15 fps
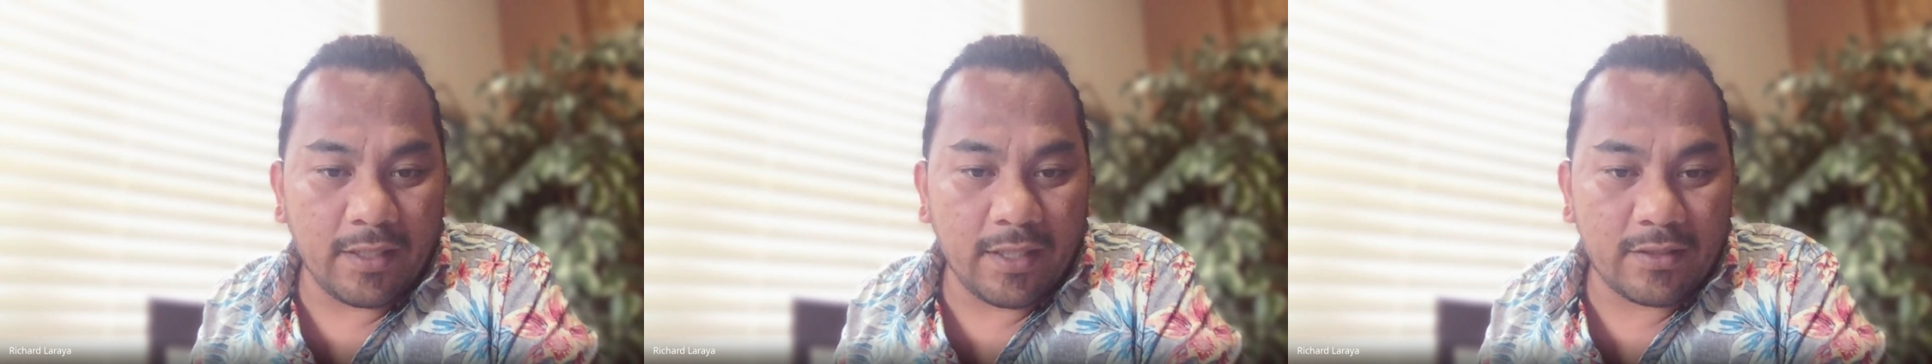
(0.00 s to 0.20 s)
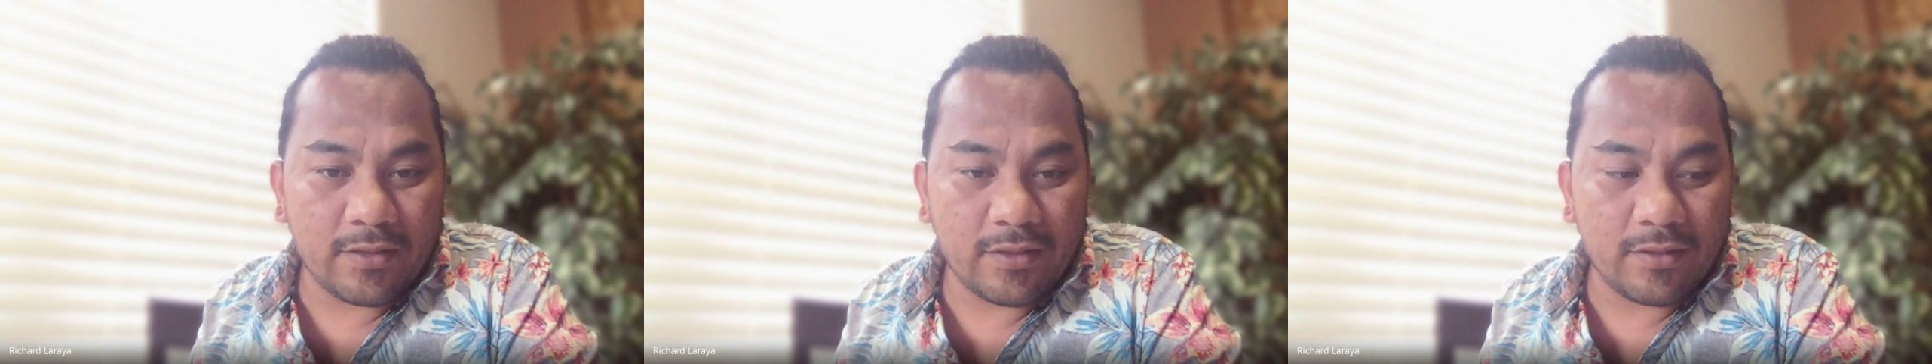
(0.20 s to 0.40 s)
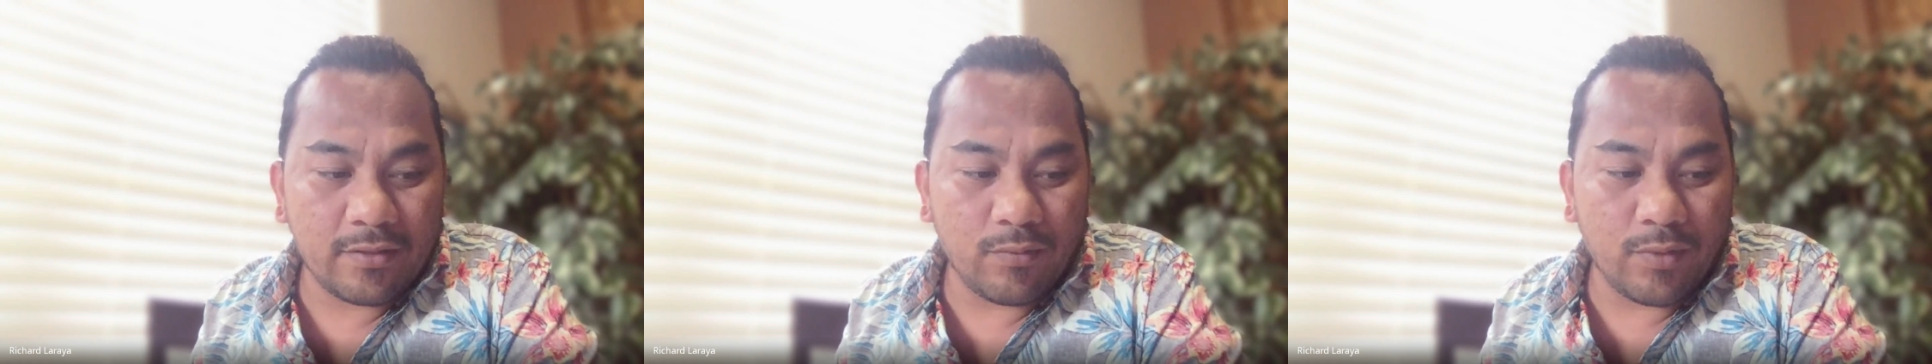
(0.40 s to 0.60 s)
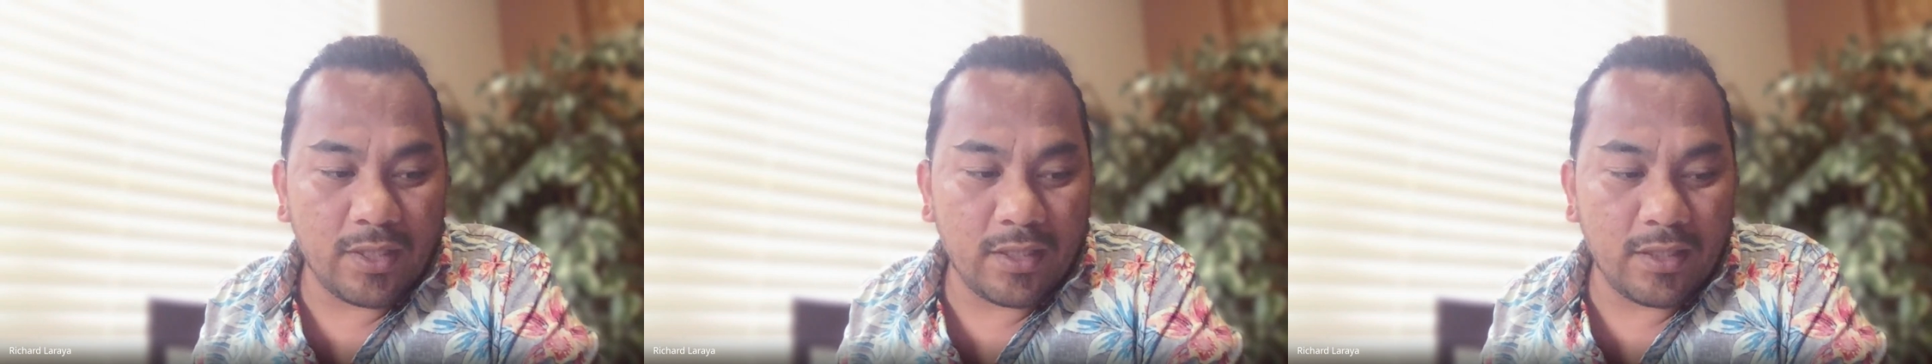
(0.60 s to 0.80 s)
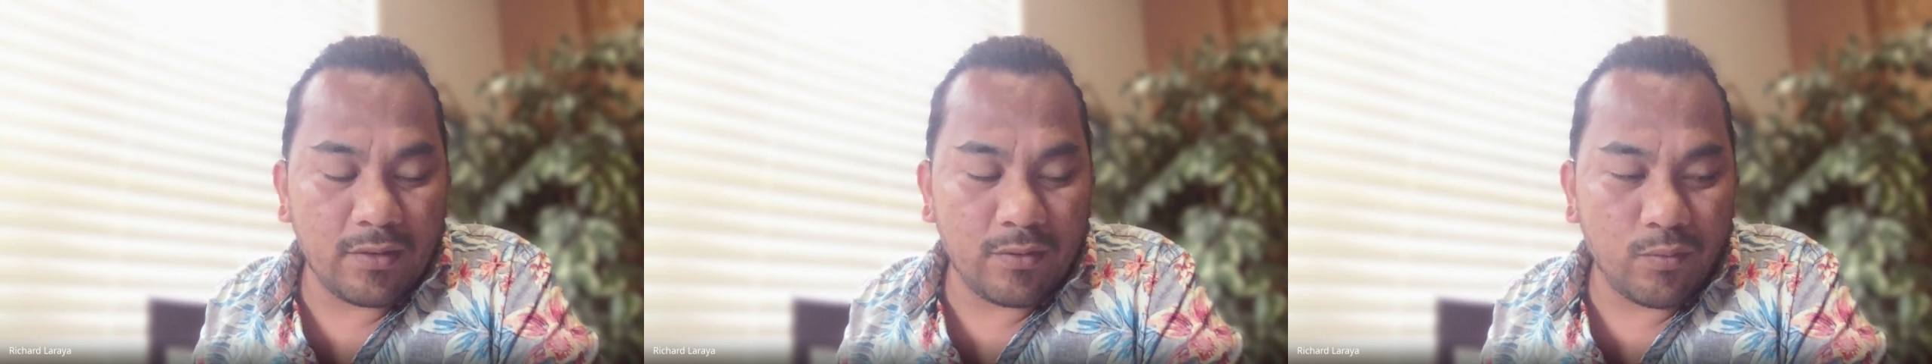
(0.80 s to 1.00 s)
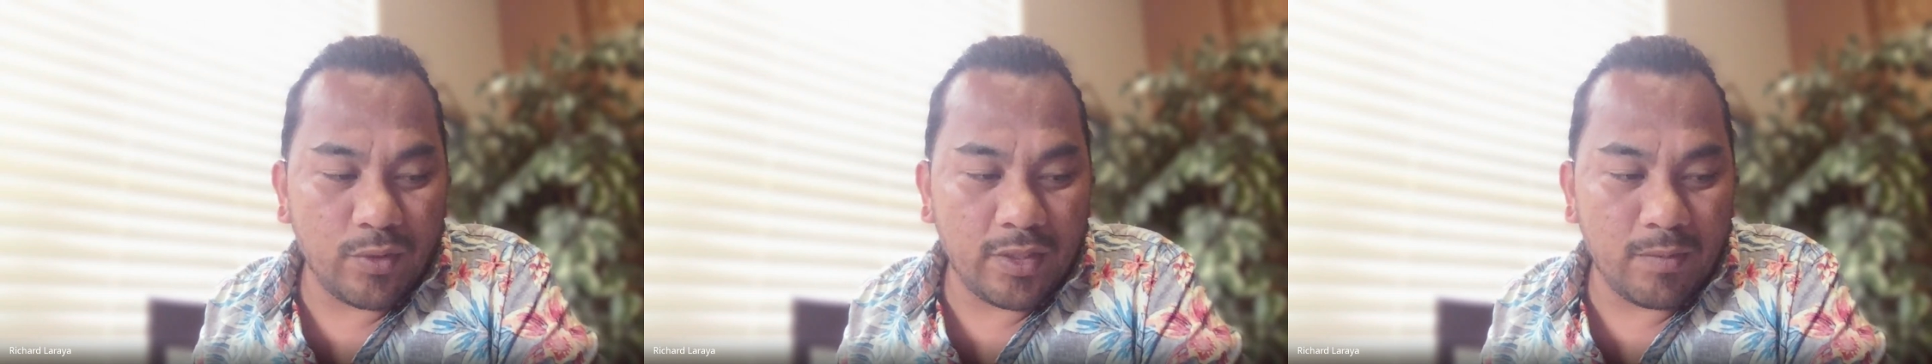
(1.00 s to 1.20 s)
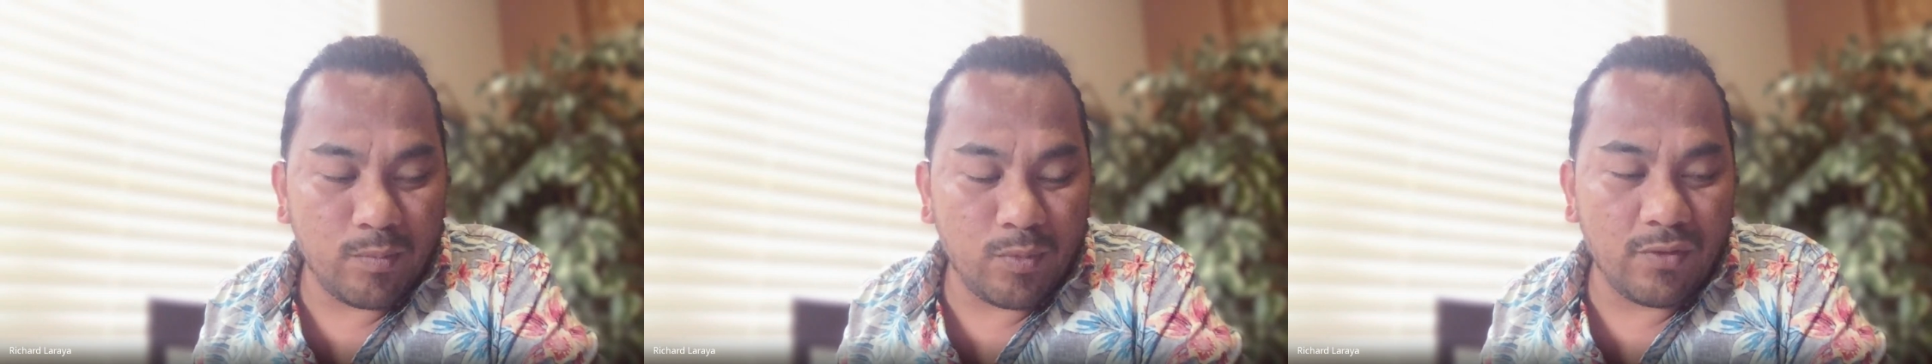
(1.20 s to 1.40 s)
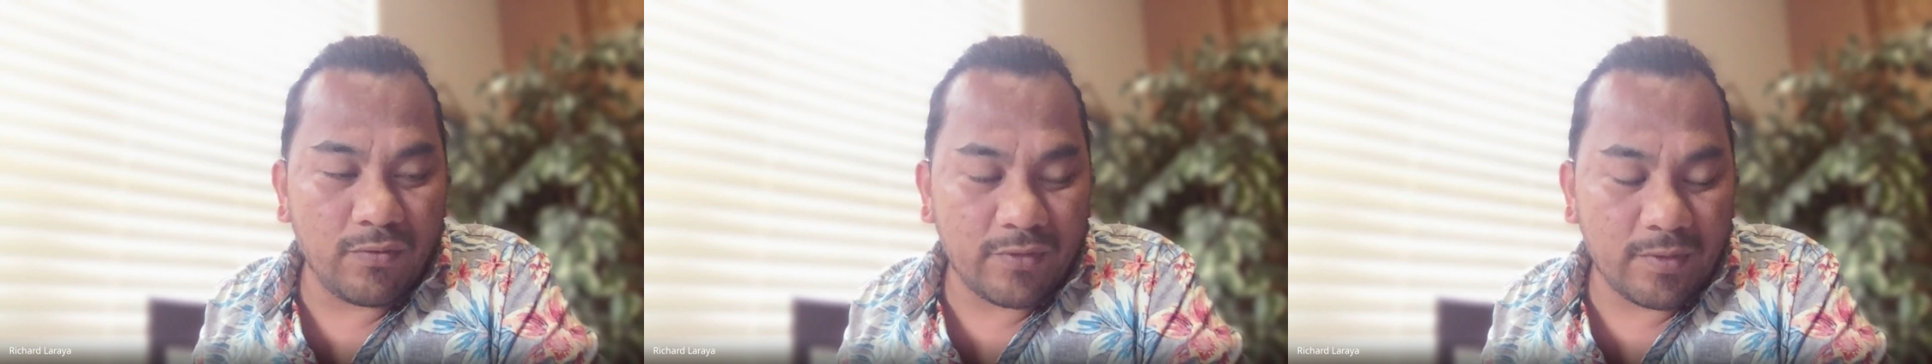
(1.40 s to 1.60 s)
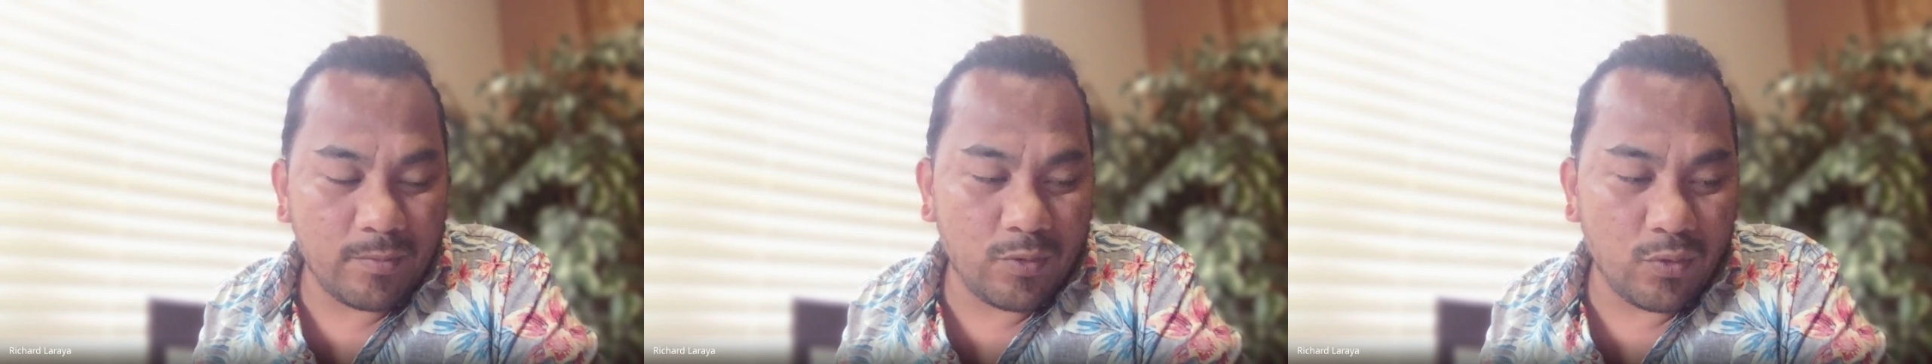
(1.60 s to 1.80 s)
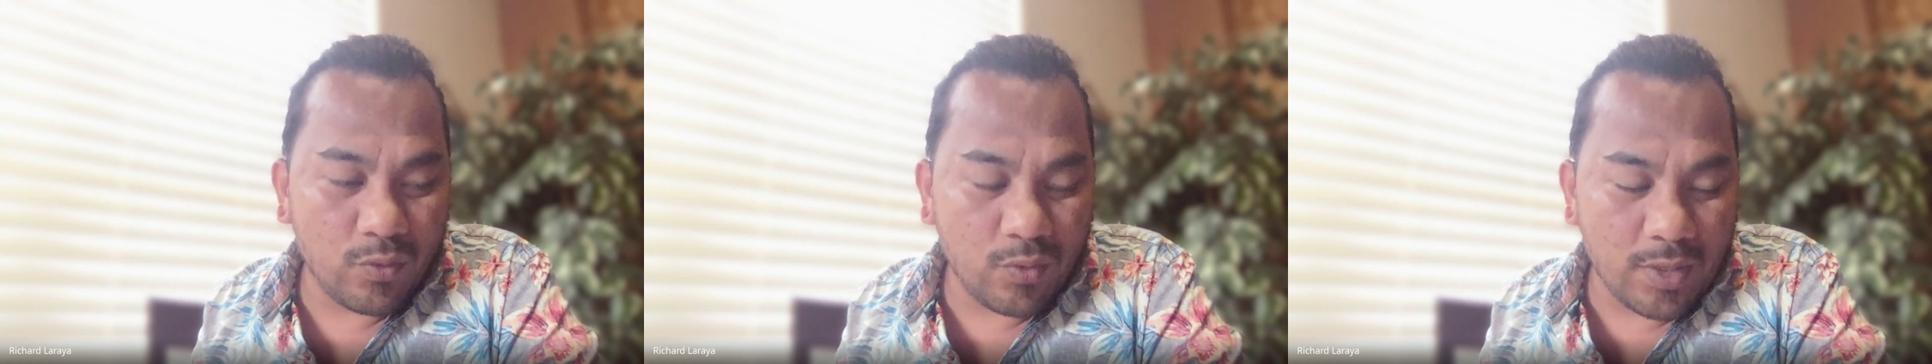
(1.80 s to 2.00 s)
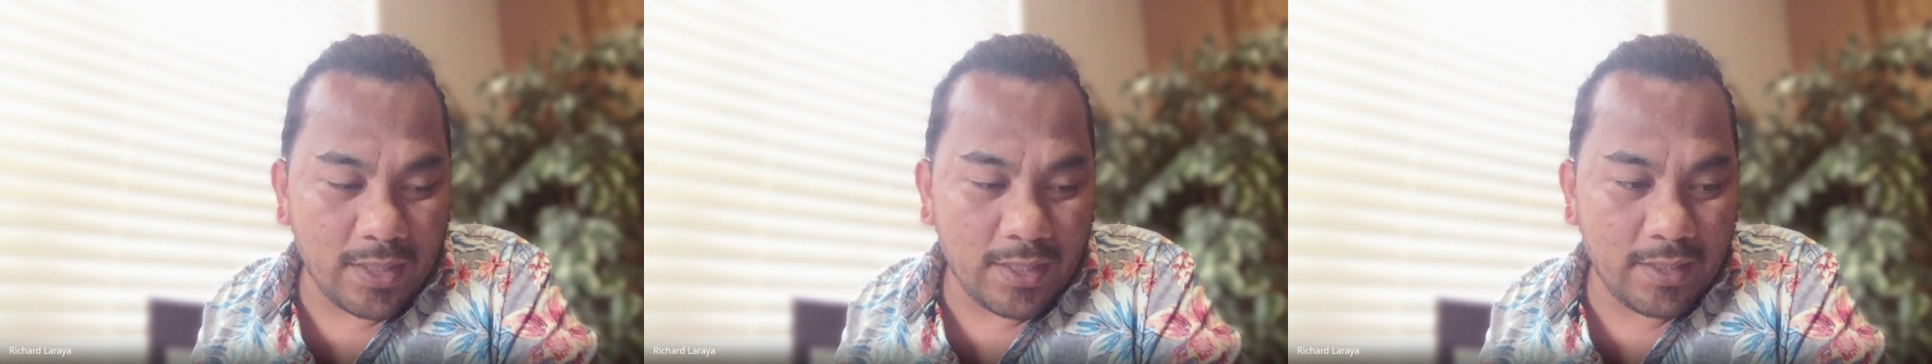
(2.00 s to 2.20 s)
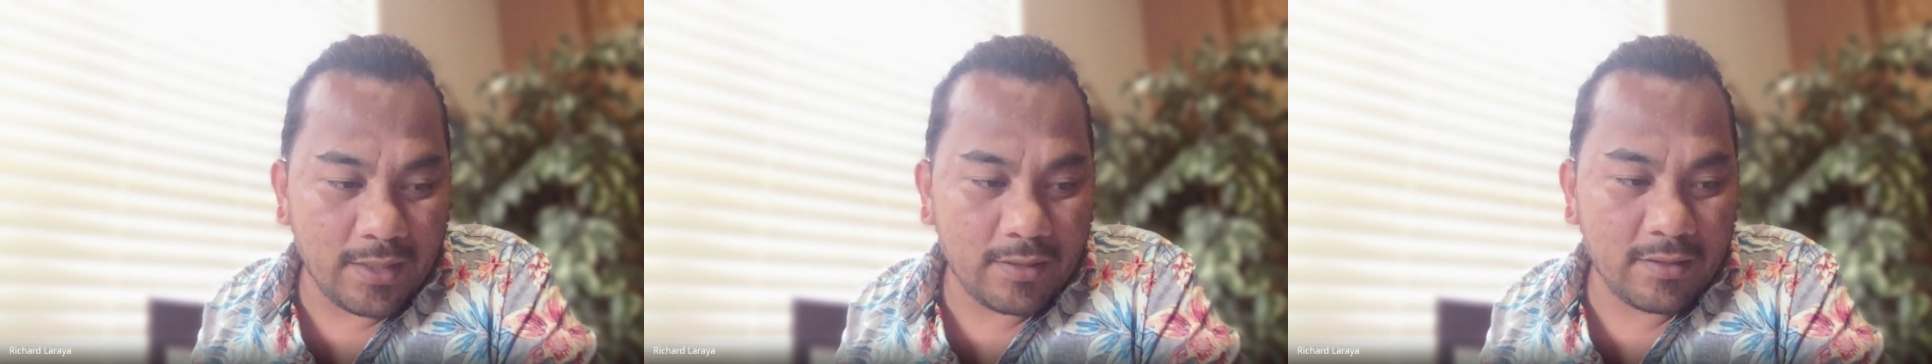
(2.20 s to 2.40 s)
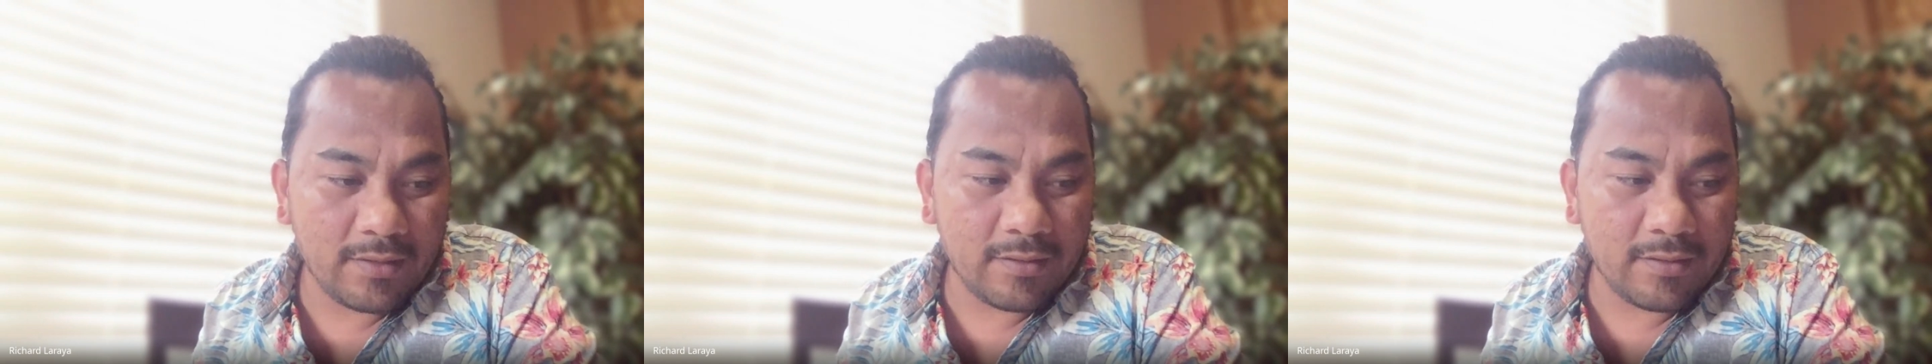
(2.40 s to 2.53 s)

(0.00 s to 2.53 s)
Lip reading: that's when we moved from Hawaii